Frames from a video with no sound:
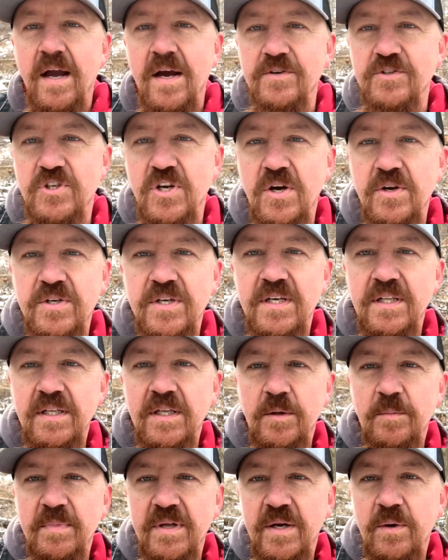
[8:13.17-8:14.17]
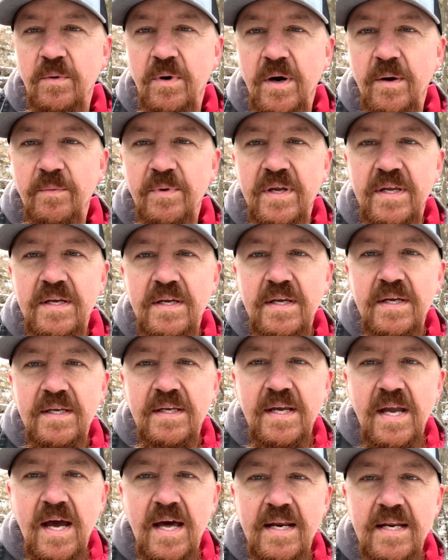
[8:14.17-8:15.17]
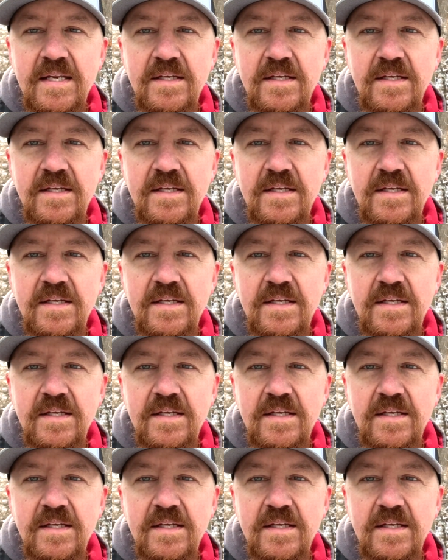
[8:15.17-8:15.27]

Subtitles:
I'll show you a little bit of what we got